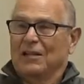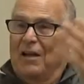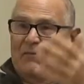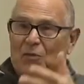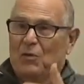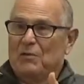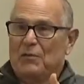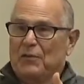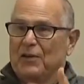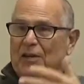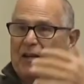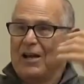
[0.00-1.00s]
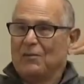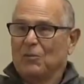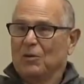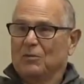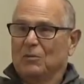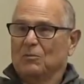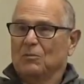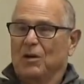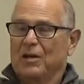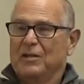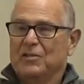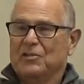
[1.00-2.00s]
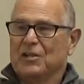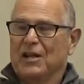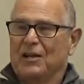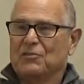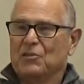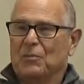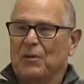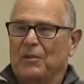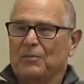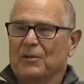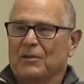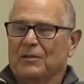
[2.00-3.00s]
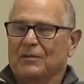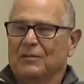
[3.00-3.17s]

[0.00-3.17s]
have you ever figured out what, why these are now so popular?